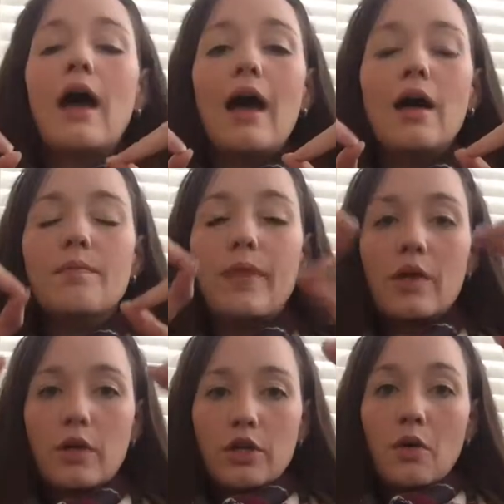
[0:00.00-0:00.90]

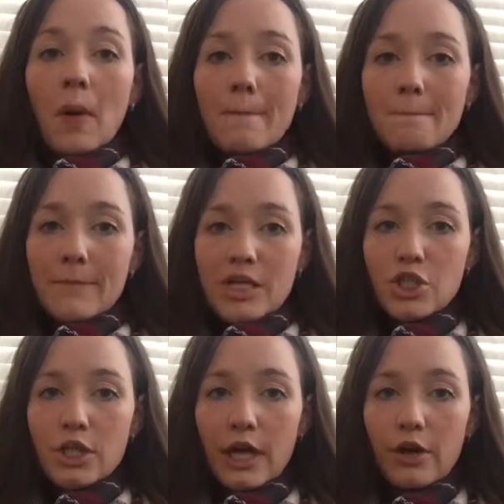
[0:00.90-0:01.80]
and we do
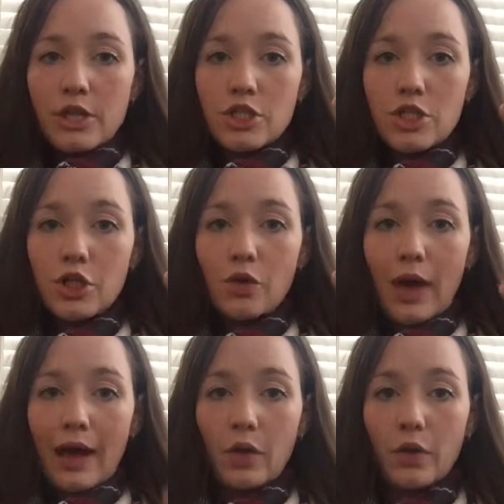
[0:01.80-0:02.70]
missionaries to
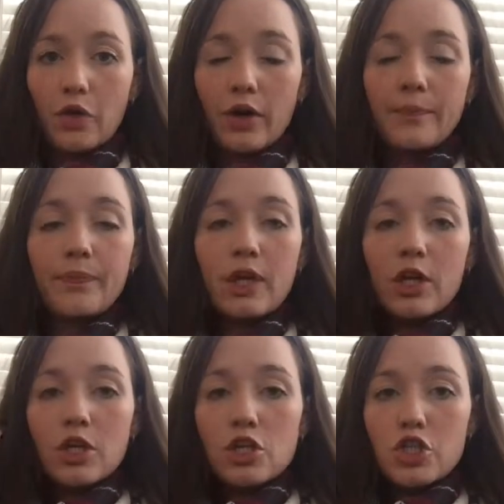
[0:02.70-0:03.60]
Ecuador.
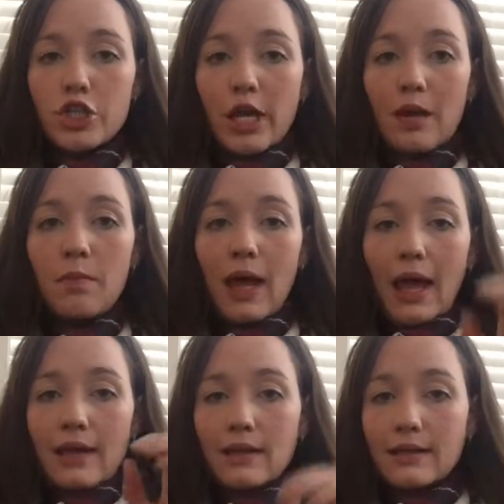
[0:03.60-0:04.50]
Jim
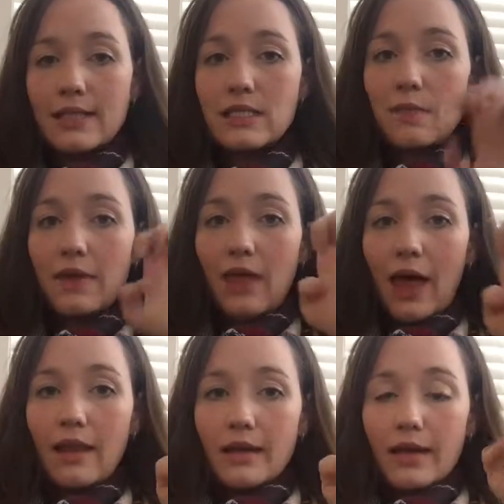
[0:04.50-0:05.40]
and Elizabeth
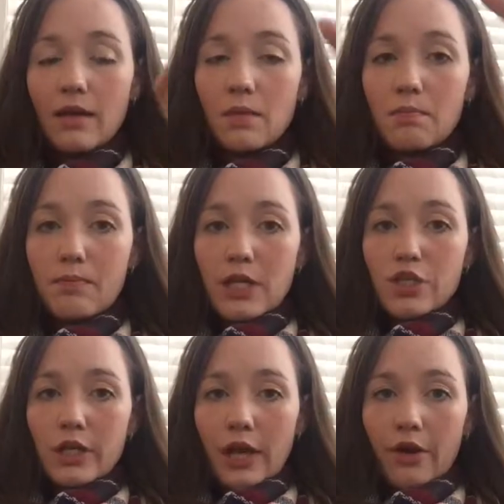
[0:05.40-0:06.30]
Elliot,
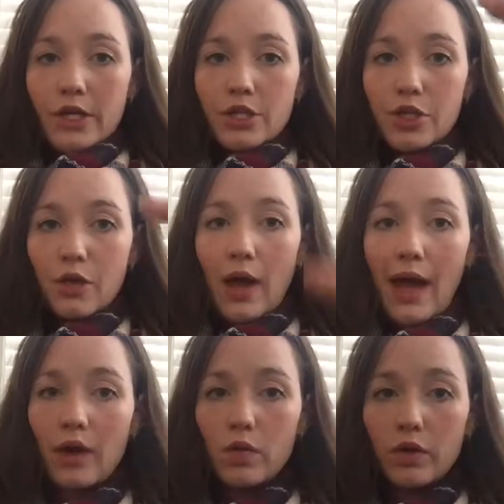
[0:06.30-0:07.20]
missionaries to
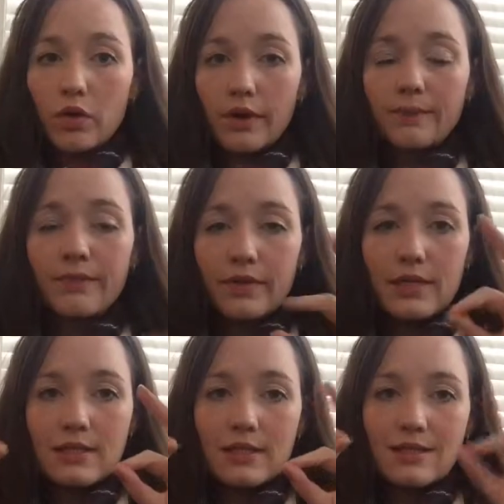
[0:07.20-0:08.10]
Ecuador. And
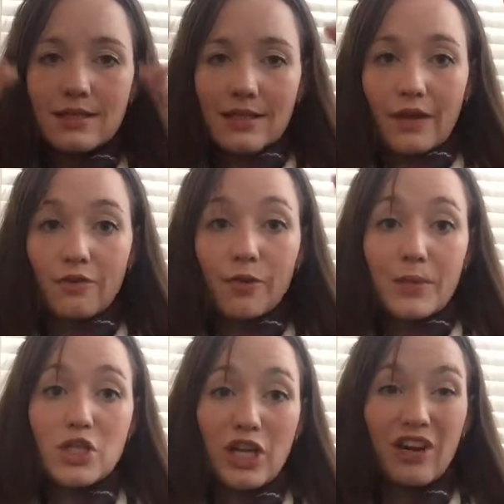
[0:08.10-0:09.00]
this is the sign for
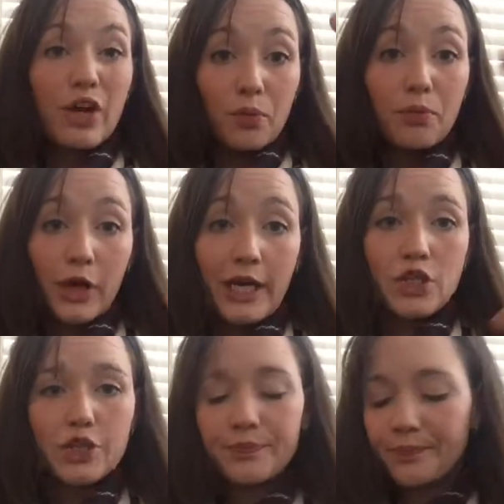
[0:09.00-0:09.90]
missionary or
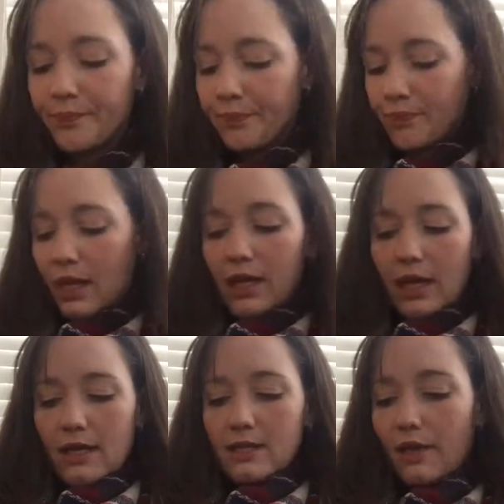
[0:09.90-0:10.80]
preach in
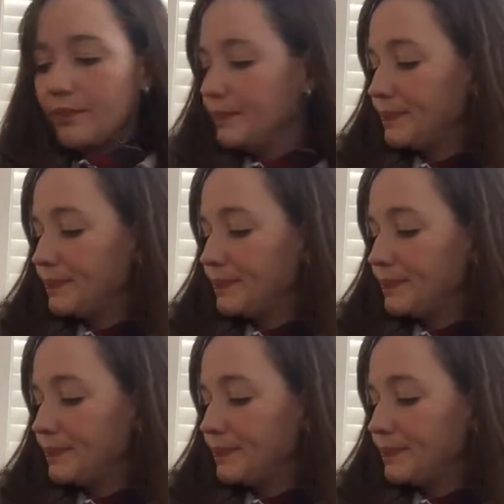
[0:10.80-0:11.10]
ASL.